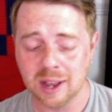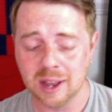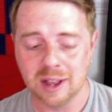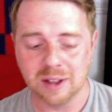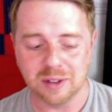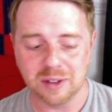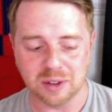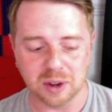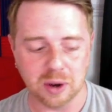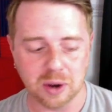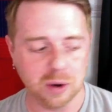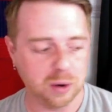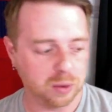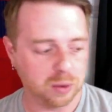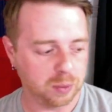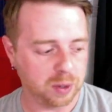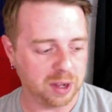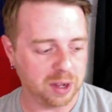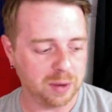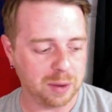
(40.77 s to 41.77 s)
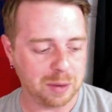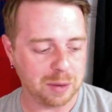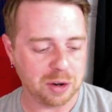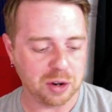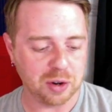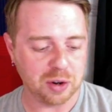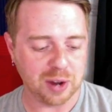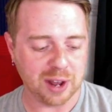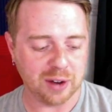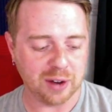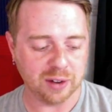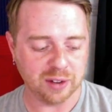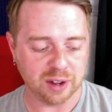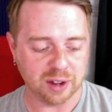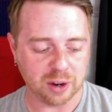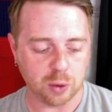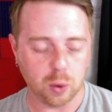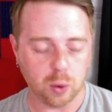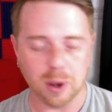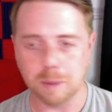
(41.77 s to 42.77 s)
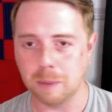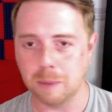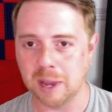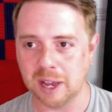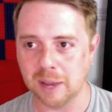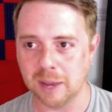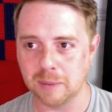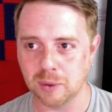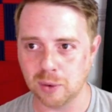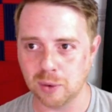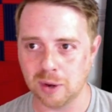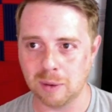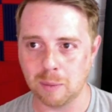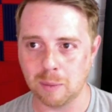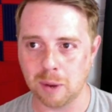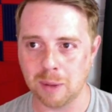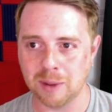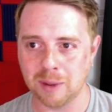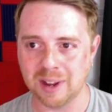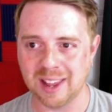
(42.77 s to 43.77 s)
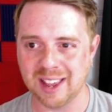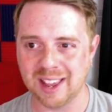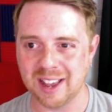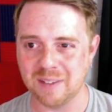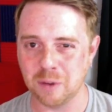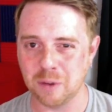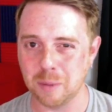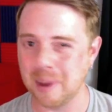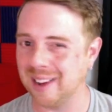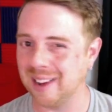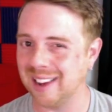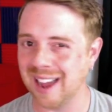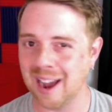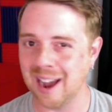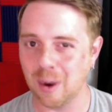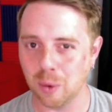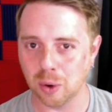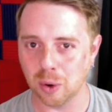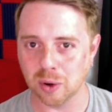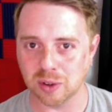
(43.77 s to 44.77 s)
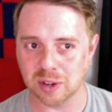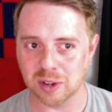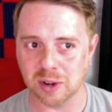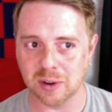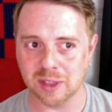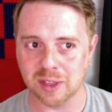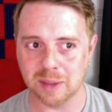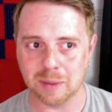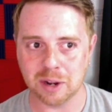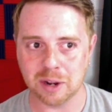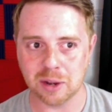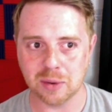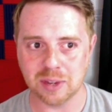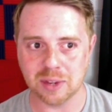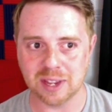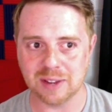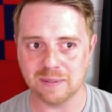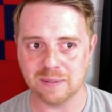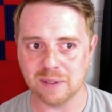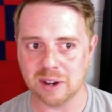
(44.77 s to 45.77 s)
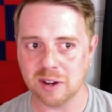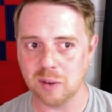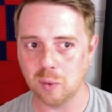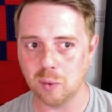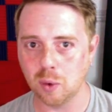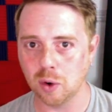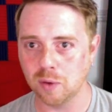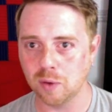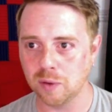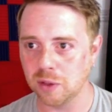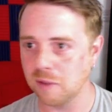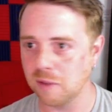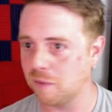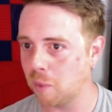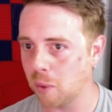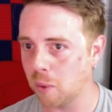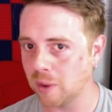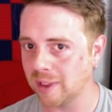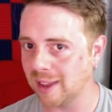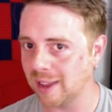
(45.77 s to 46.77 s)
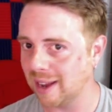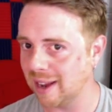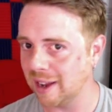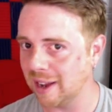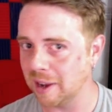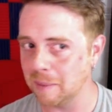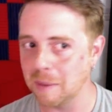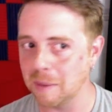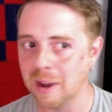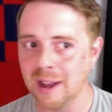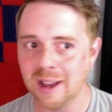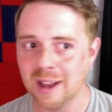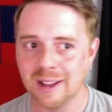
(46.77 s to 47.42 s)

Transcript: So really what I'm going to do now is a quick pickup stream. I'm probably going to hang out for about an hour or so, and then I'm going to go see Infinity War for the 4th time.